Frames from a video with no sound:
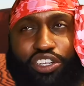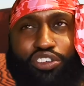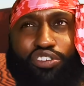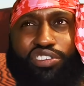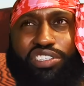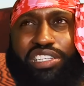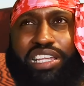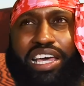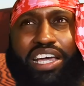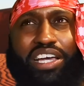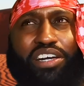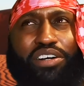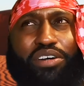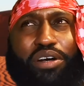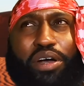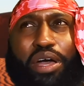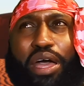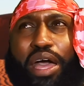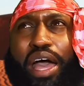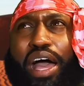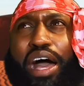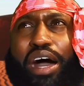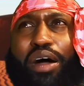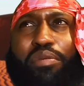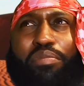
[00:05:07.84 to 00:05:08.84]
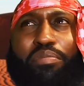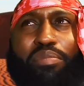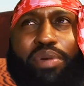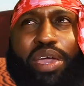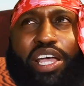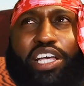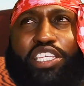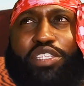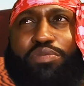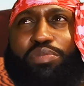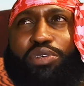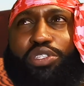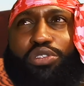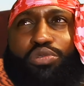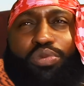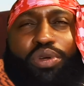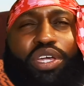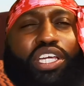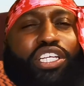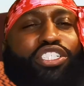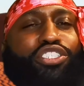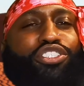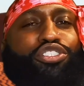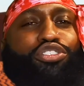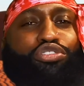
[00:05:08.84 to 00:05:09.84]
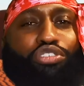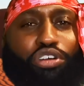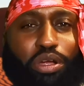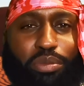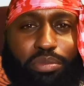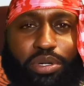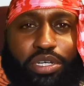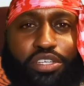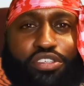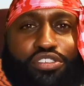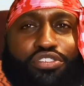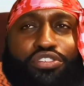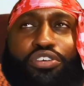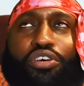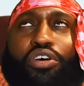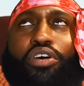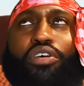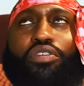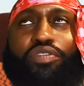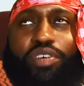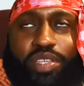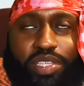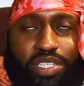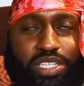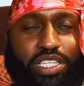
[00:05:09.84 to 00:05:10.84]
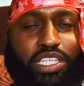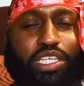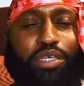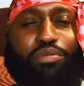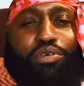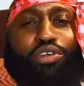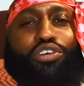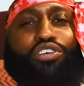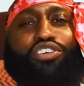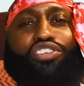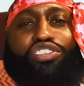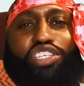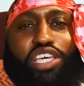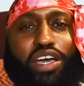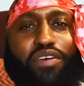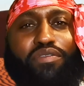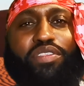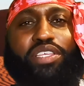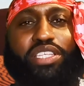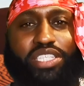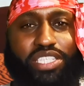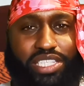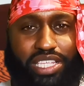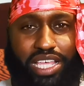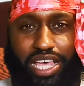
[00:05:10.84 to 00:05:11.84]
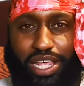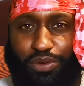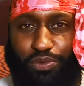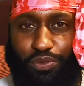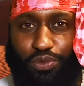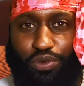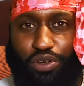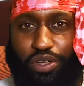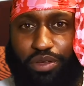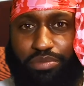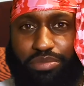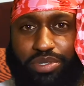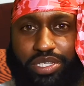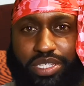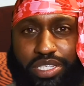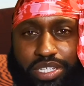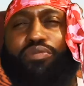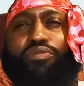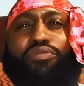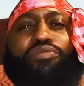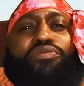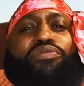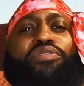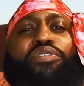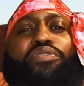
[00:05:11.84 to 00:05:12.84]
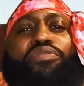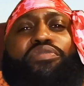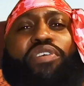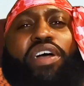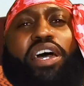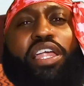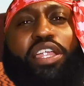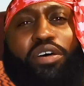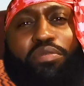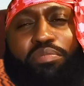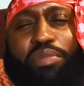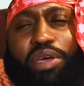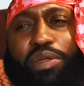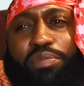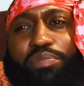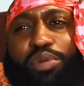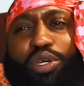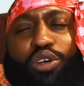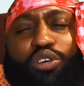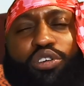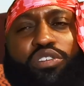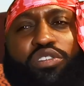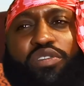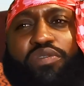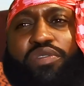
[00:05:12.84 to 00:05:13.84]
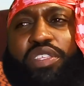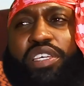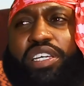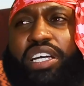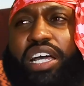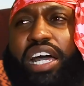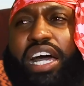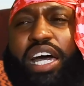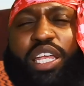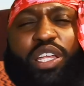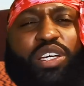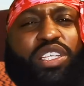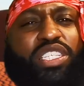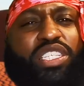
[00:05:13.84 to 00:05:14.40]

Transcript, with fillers: It looks like a, a mix between Tremors, obviously, because you have the sandworms, Fifth Element because of the kind